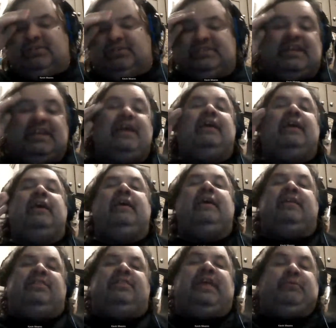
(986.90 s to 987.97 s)
So
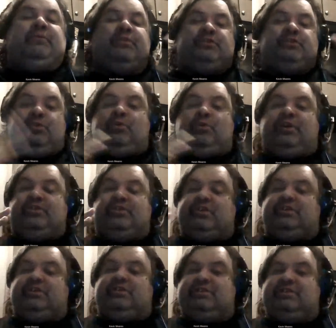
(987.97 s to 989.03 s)
they were the true
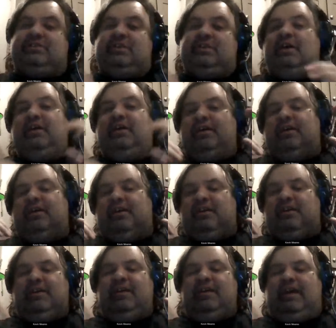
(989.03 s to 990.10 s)
Christians.
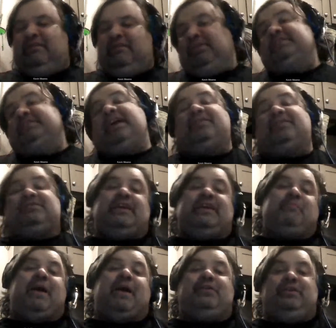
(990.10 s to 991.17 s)
And if this sounds
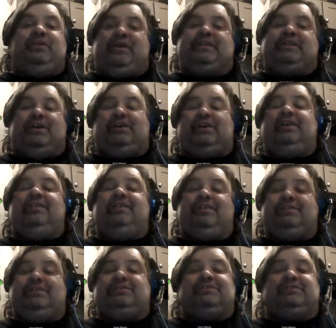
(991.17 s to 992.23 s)
like modern
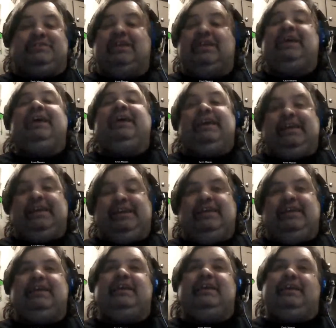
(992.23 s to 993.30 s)
evangelicals,
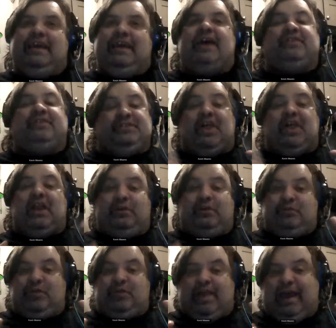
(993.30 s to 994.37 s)
yeah, there's a lot of
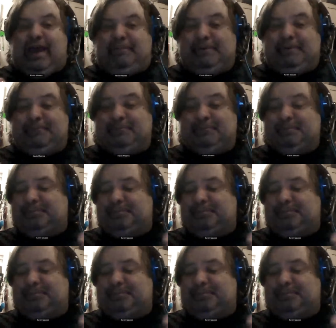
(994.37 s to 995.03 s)
overlap.